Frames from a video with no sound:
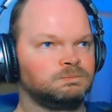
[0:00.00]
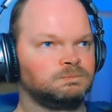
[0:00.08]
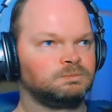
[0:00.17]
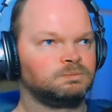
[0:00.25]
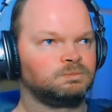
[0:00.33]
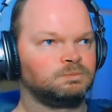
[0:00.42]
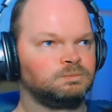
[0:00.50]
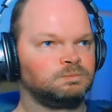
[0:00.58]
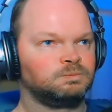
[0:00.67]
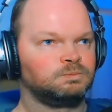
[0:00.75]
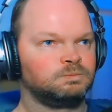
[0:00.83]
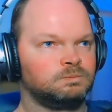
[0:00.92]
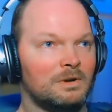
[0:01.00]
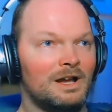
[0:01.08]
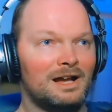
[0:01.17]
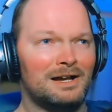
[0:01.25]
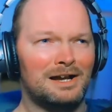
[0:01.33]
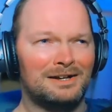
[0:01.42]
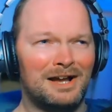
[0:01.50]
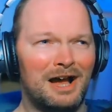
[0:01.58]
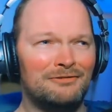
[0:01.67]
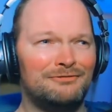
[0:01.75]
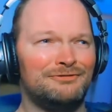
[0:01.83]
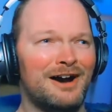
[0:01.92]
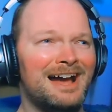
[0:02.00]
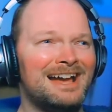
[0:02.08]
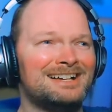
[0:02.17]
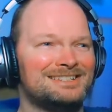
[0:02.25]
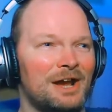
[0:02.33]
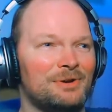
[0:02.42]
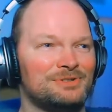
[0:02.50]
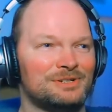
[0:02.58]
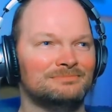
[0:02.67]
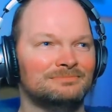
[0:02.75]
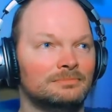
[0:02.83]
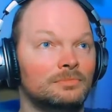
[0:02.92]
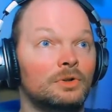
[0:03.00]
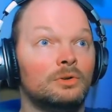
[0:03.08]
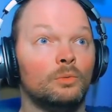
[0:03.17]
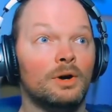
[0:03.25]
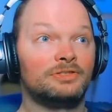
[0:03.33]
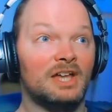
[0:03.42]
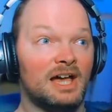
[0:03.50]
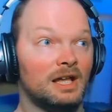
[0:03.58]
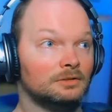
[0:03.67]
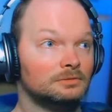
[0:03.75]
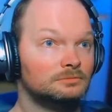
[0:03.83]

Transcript: A fire totem? What the hell?